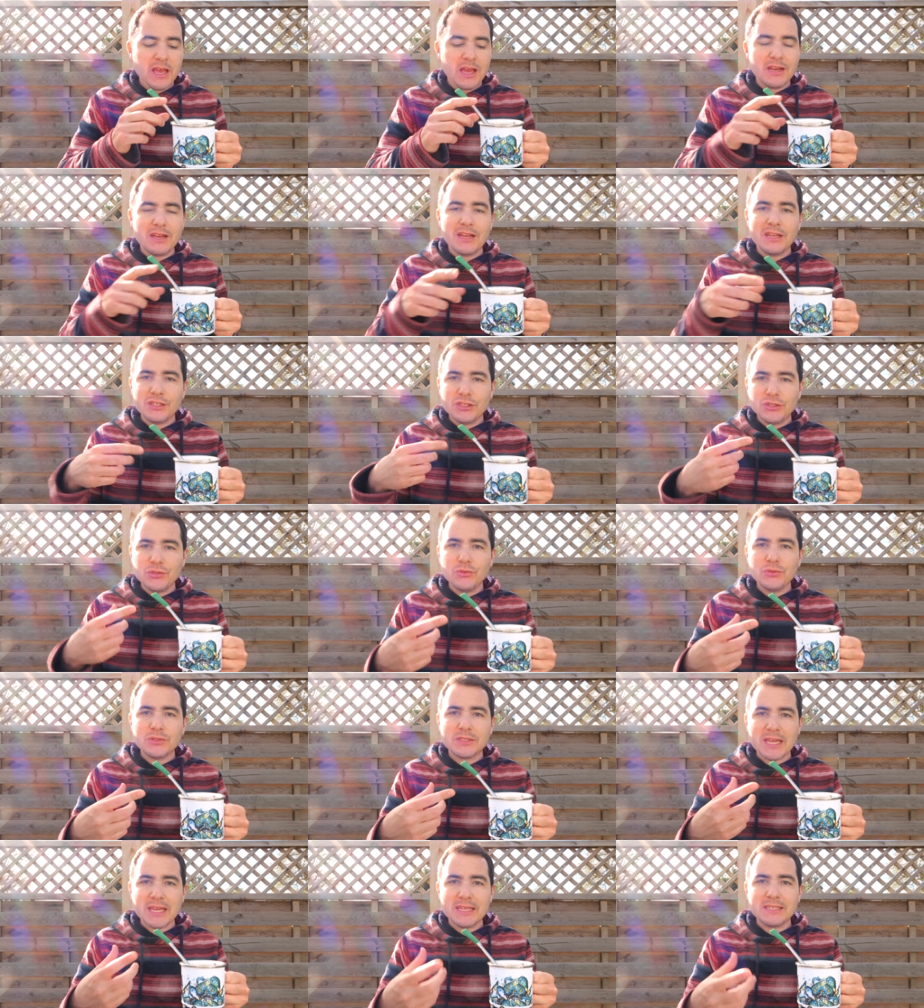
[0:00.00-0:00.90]
and I
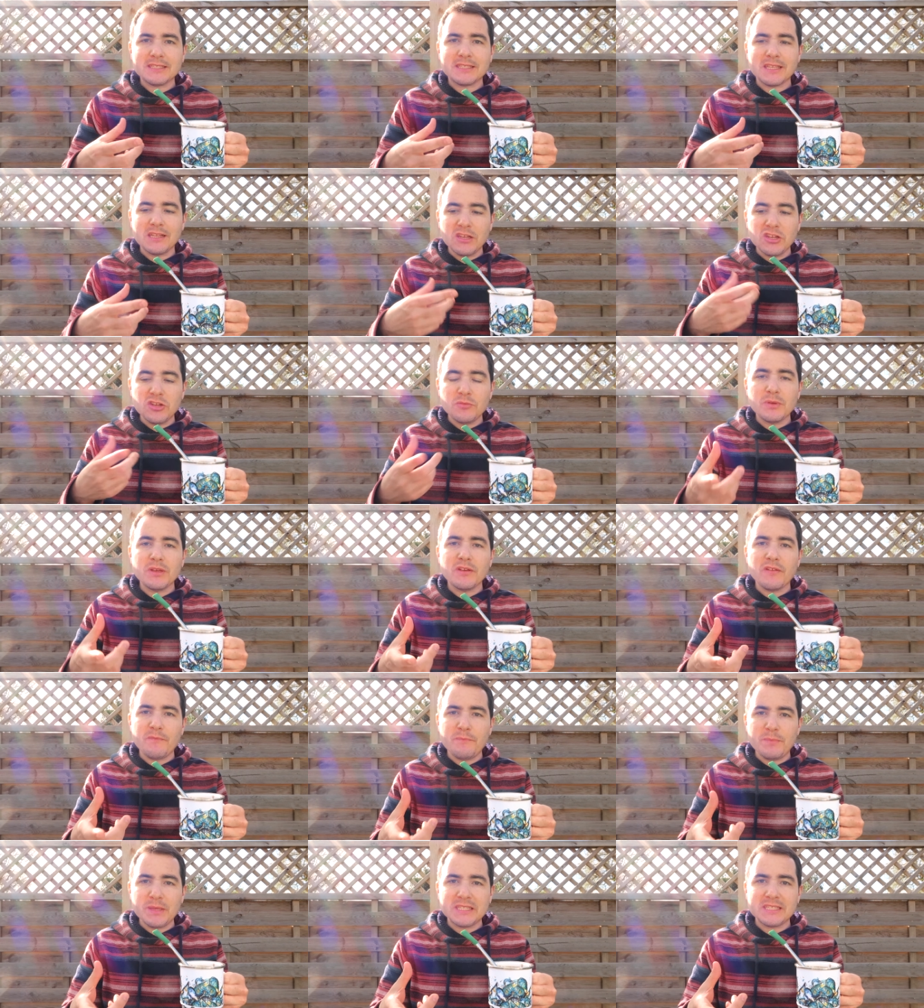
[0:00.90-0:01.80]
do taste a little
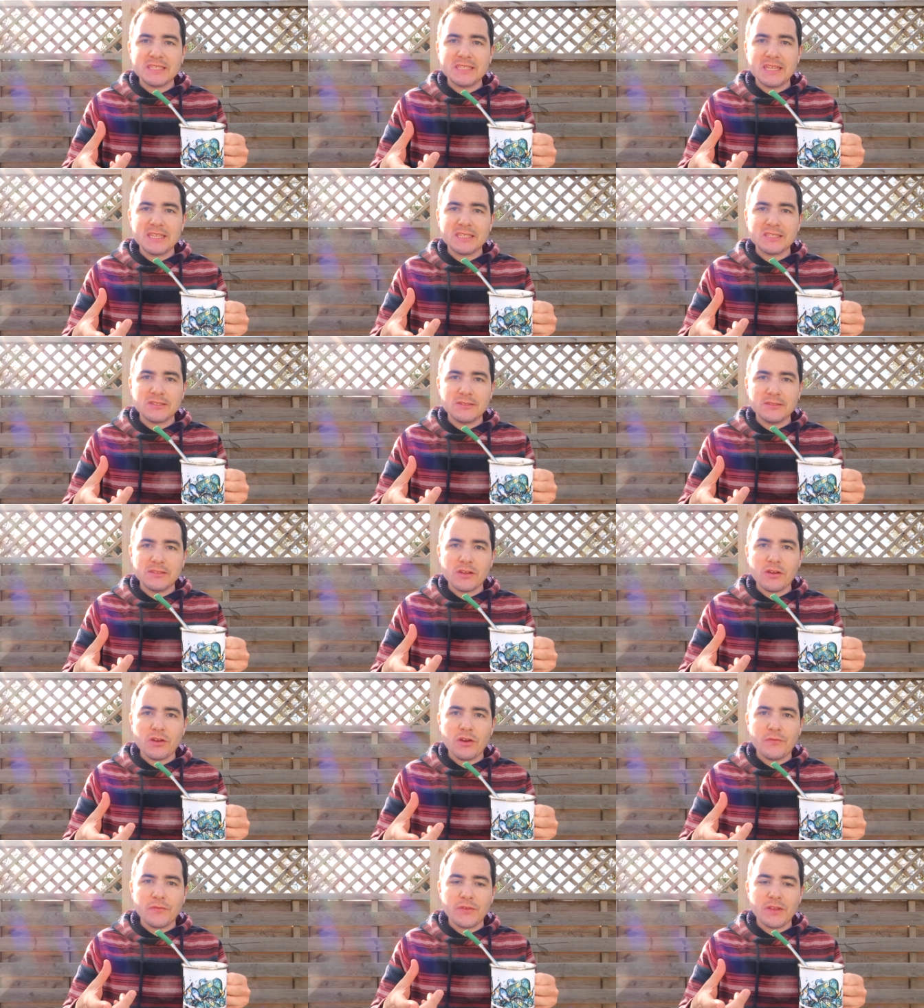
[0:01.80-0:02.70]
bit of bitterness to the
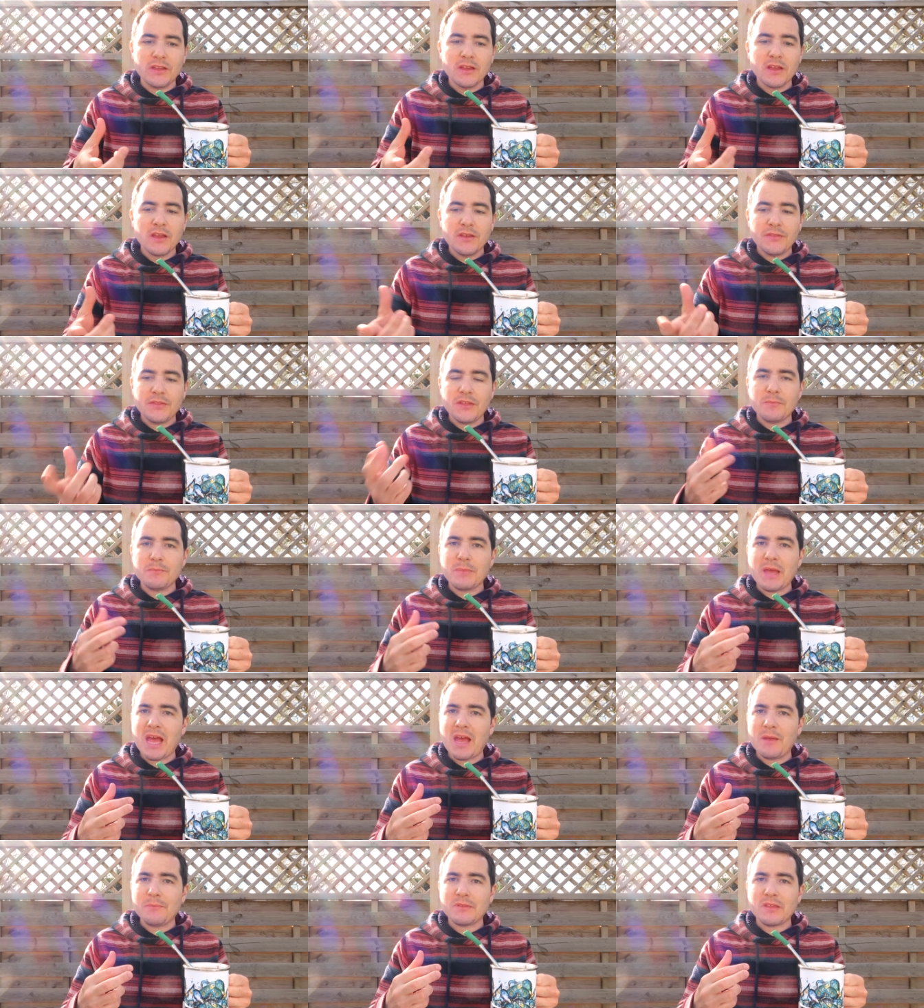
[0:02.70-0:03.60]
coffee that
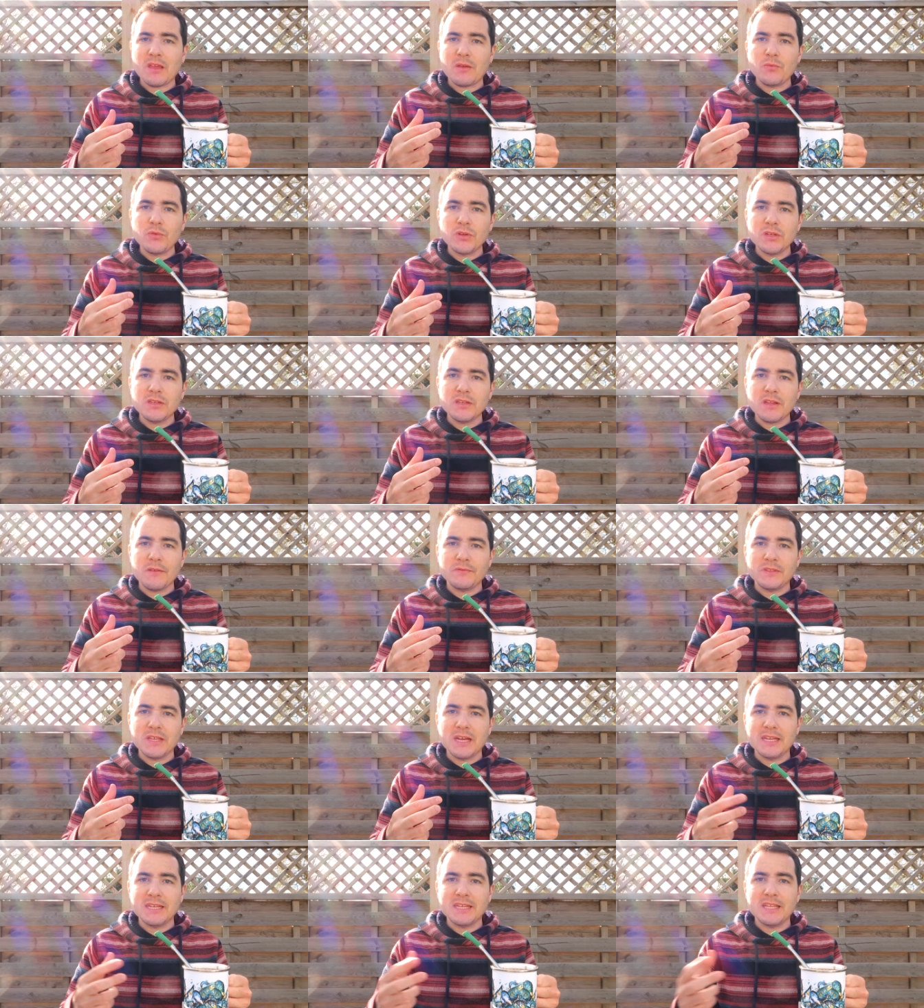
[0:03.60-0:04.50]
perhaps I wouldn't
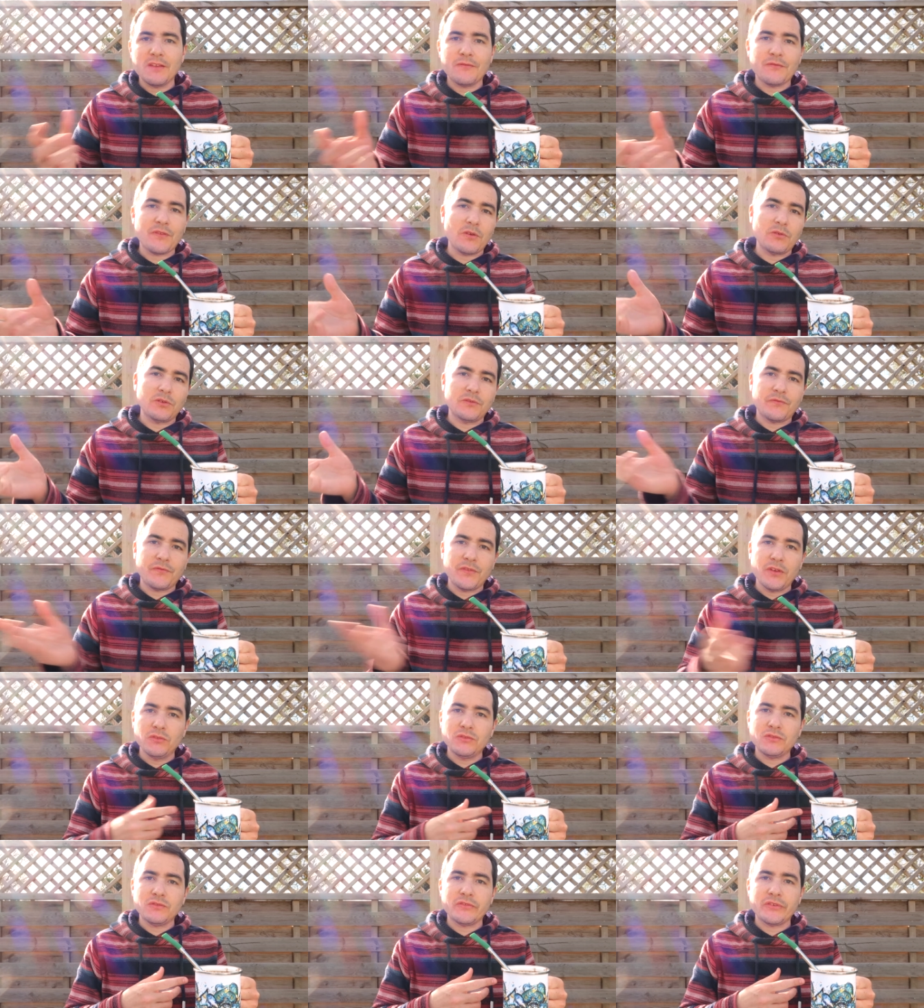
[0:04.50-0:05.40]
have done if I would
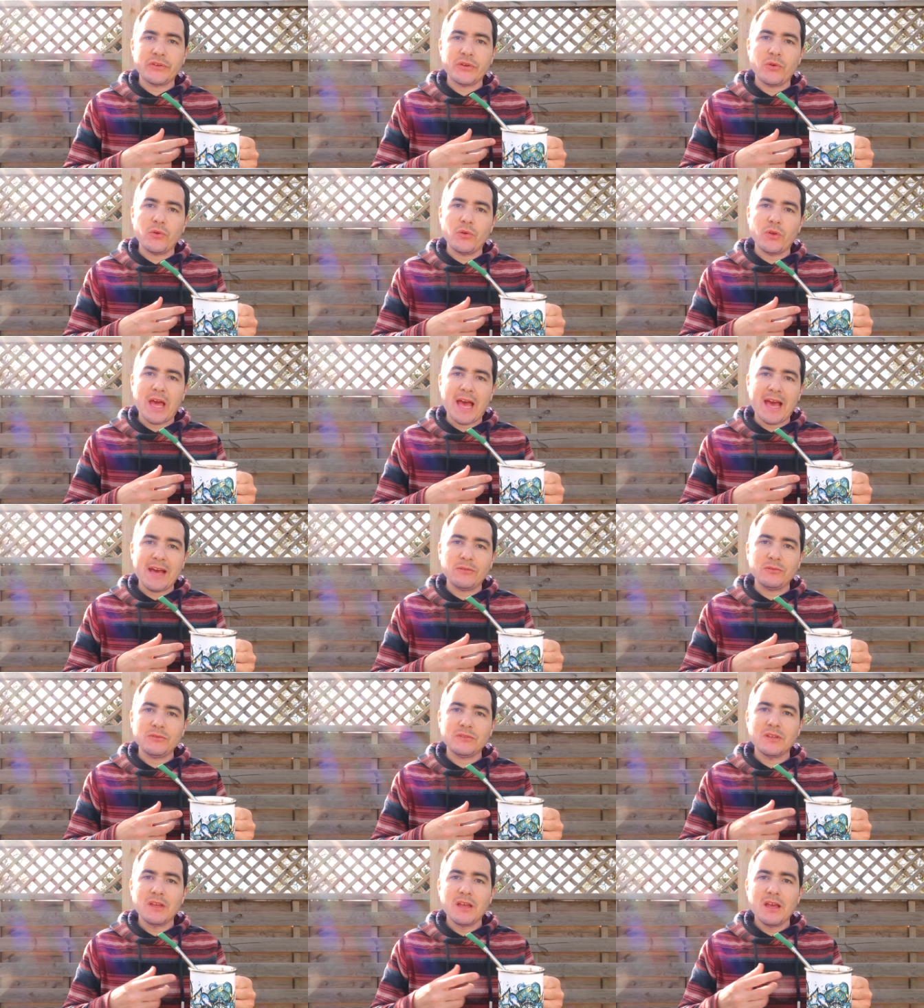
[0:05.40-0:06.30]
filter it all
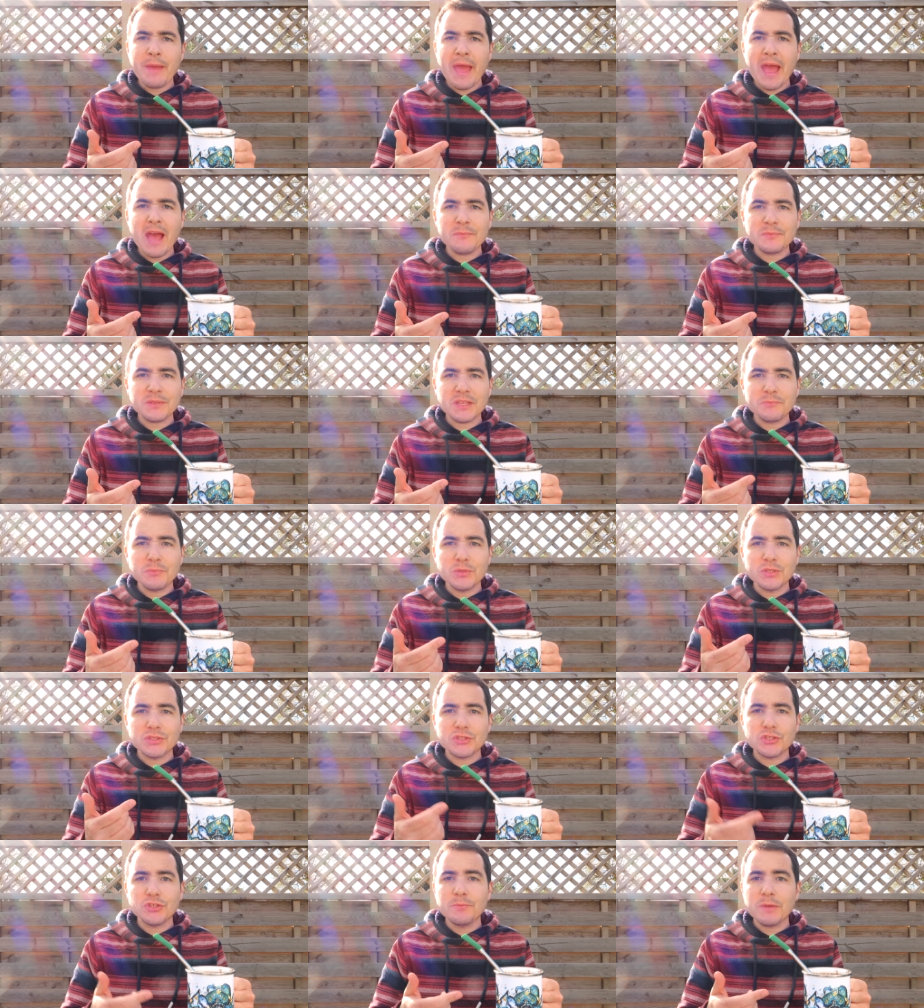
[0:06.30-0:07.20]
out. Perhaps I
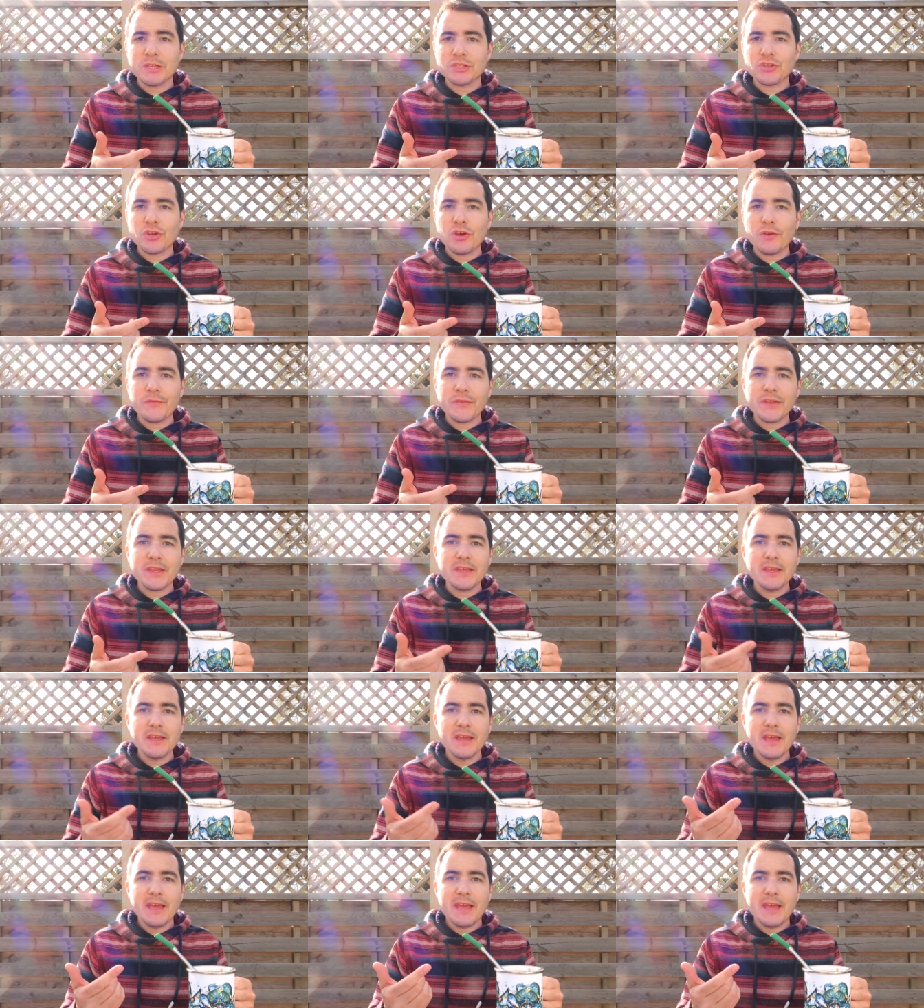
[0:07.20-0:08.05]
put too much coffee,